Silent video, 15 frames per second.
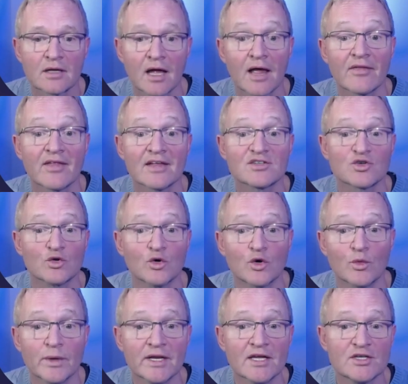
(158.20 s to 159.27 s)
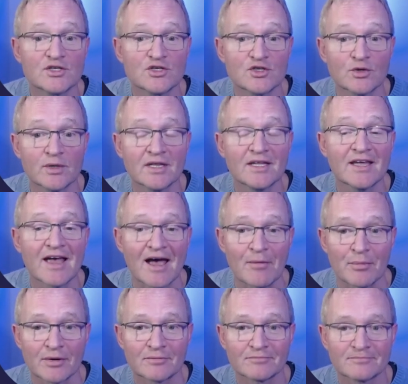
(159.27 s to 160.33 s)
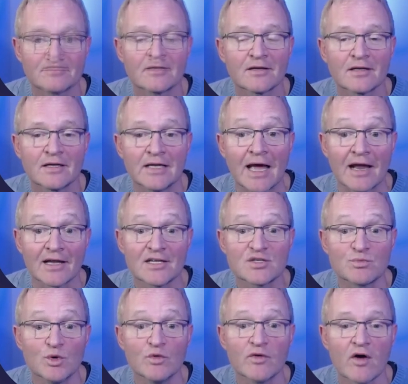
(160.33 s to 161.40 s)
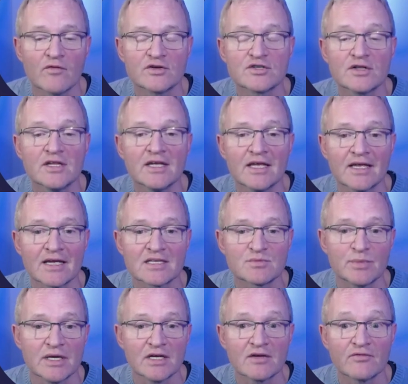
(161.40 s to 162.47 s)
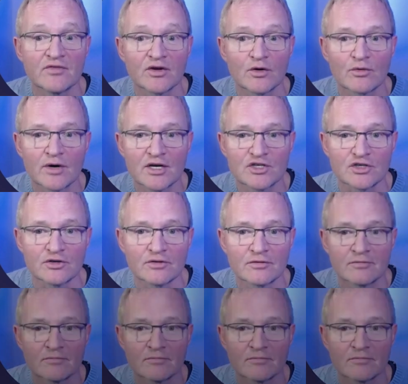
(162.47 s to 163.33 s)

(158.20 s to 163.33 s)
And that's all we need to do in the app. Now let's move over to the ESP configuration.